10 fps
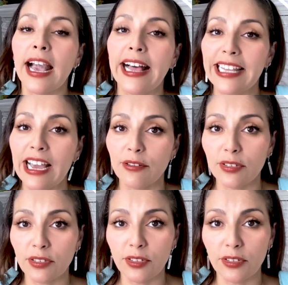allows
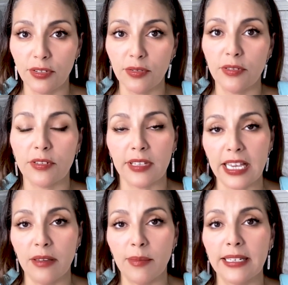you to do the
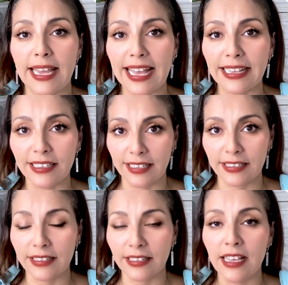same
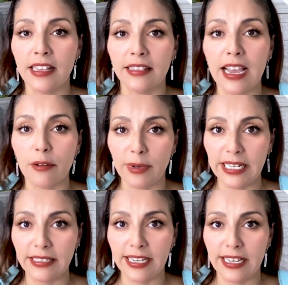analysis that we
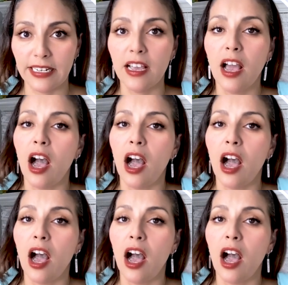did